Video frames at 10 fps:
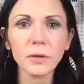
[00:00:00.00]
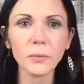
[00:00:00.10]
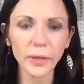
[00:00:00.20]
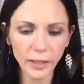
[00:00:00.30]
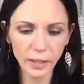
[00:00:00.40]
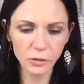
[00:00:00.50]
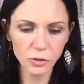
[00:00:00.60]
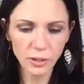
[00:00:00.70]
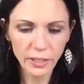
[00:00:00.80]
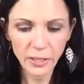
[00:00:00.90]
Oh my gosh.
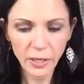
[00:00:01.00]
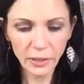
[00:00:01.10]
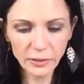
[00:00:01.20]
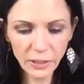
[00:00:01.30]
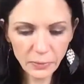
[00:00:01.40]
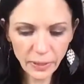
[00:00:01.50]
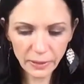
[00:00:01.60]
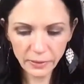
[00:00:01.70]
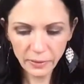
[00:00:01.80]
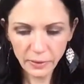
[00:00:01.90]
I'll tell you what.